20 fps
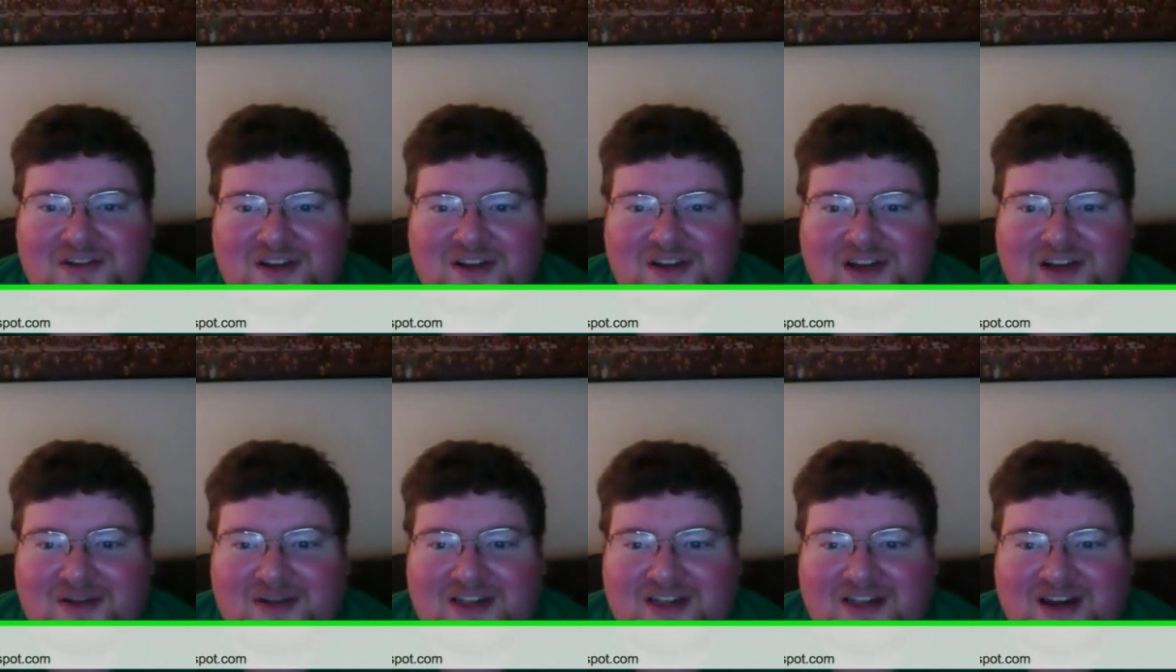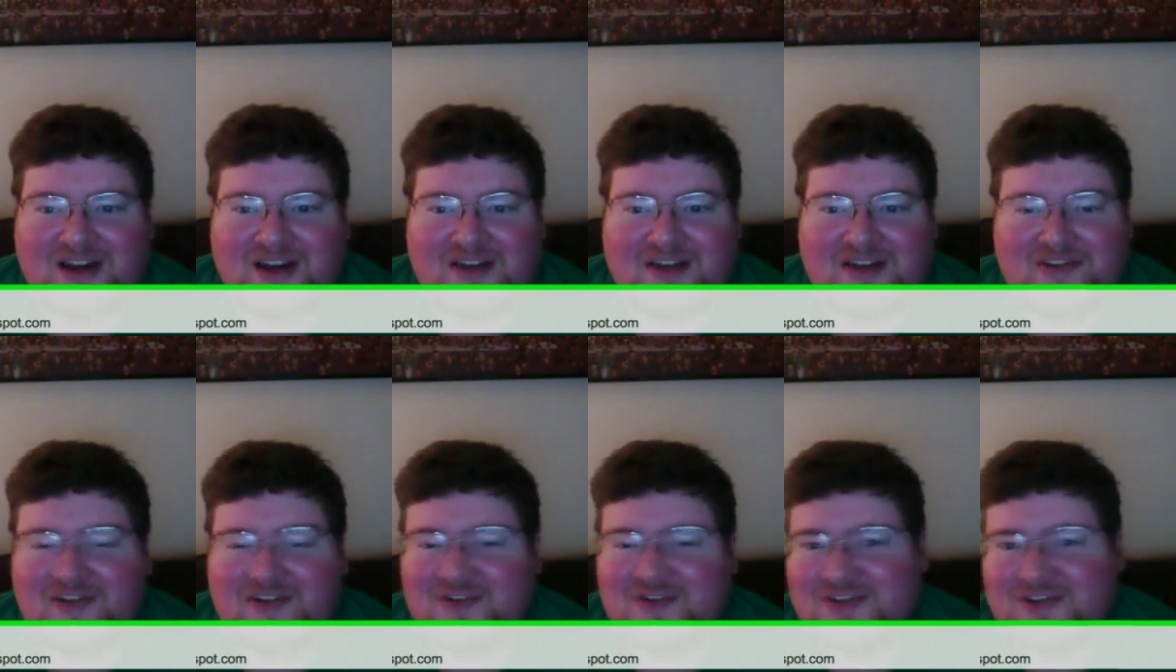I'm excited for
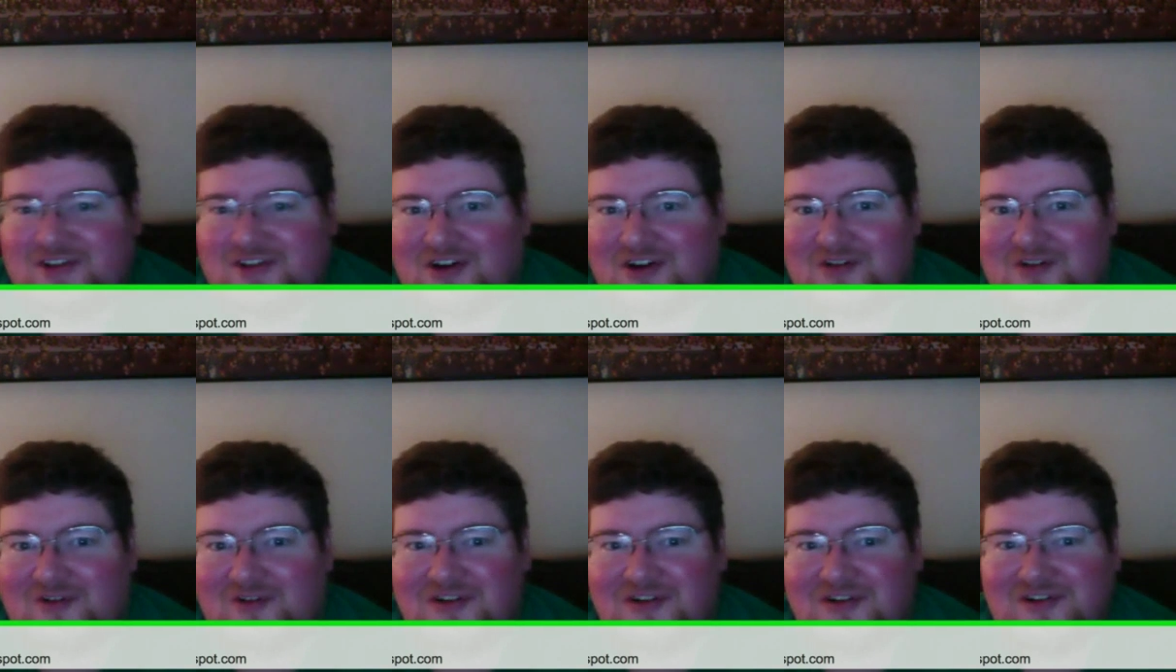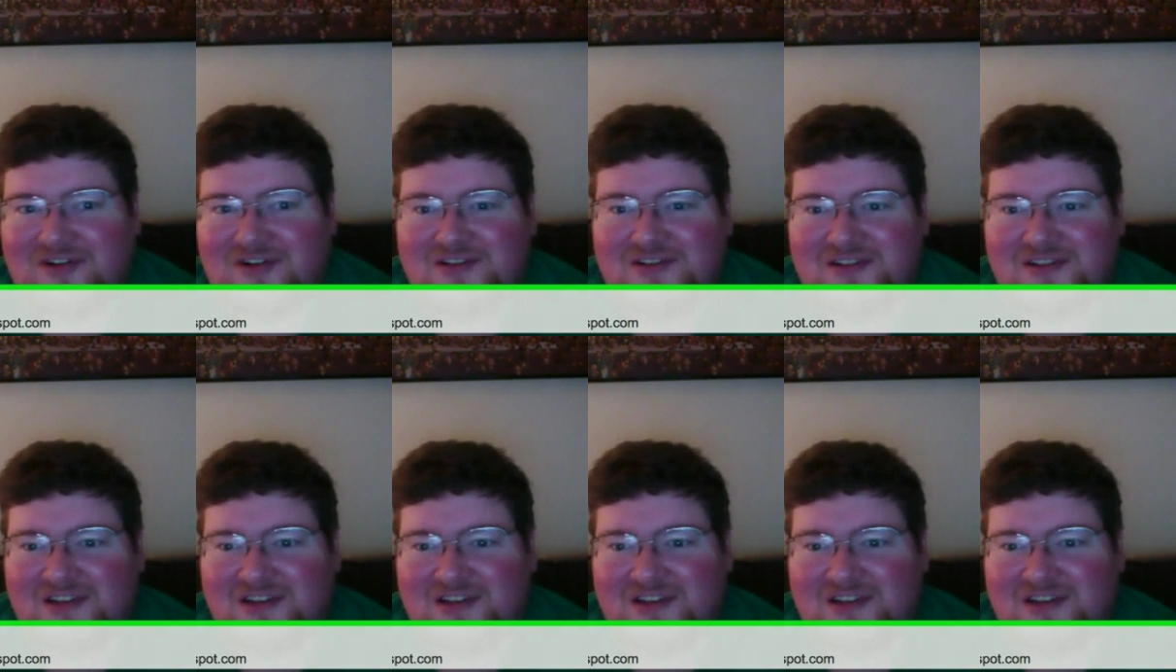new Star Wars.